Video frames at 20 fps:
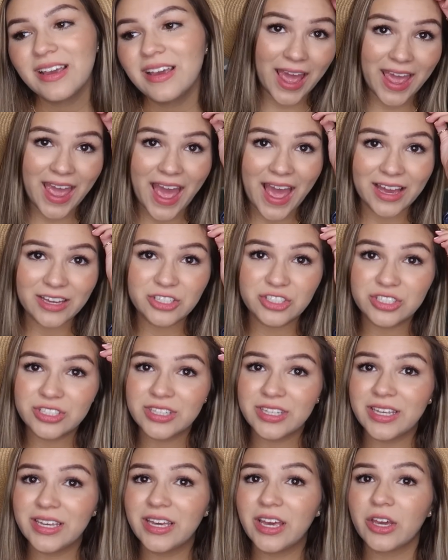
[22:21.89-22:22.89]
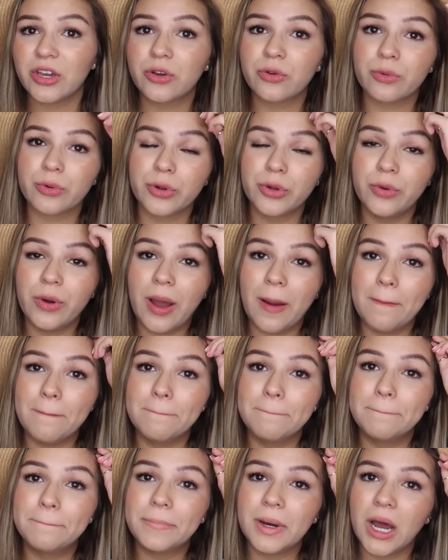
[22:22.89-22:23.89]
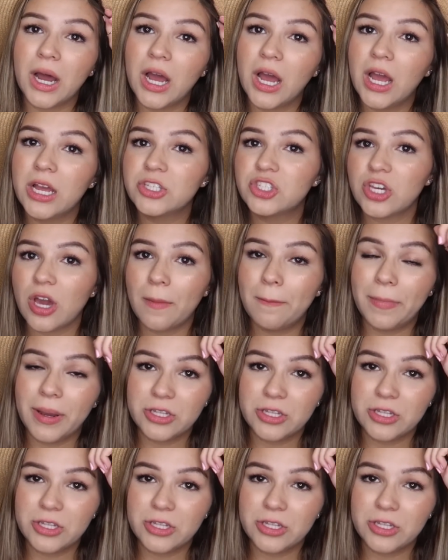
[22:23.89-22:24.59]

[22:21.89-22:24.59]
I actually grew a bunch